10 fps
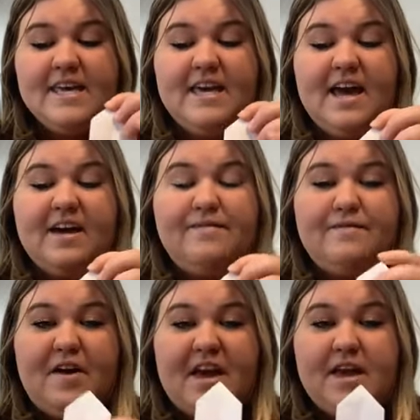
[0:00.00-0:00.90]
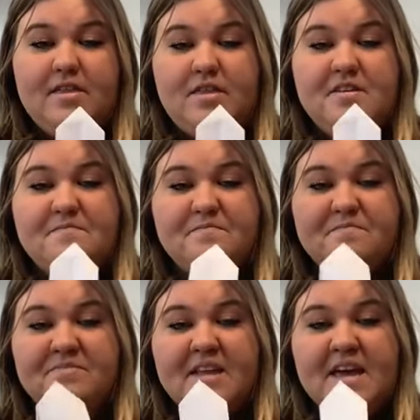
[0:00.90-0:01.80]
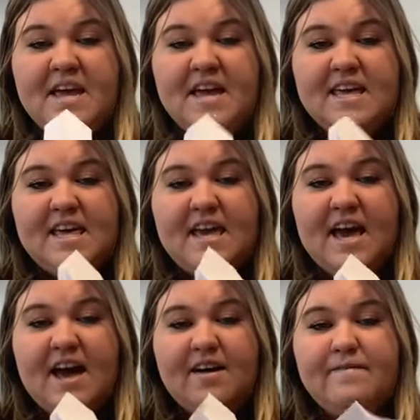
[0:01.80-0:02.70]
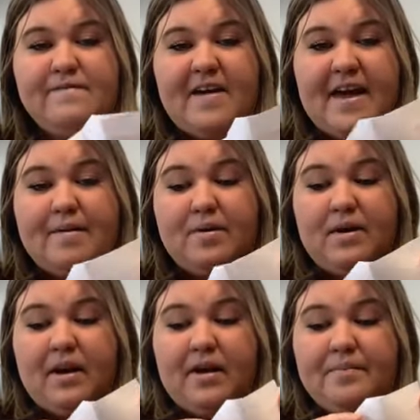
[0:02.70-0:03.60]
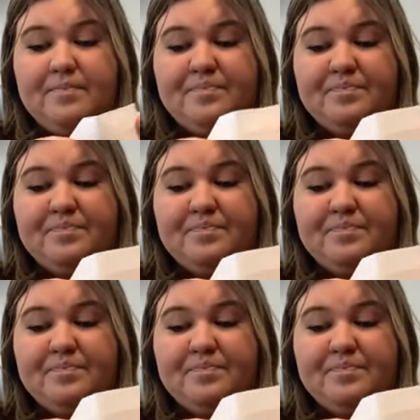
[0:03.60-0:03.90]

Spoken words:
He had faith, he had family,